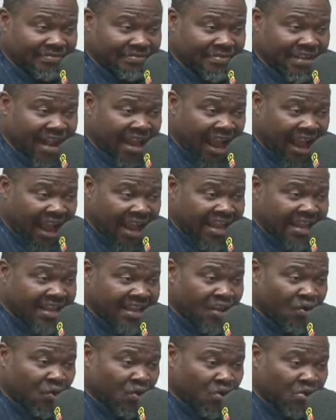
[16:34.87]

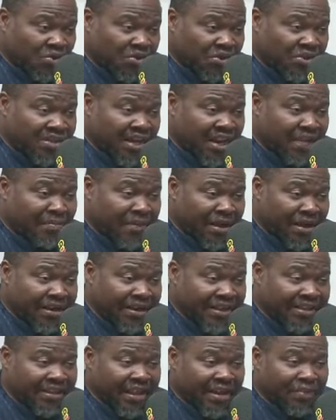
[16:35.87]
the constitutional
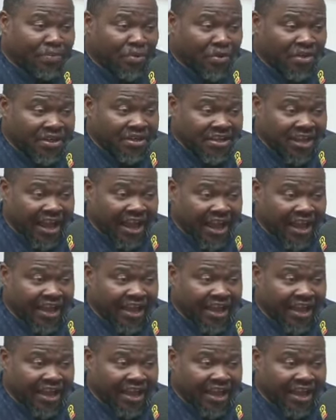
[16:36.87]
mandated body,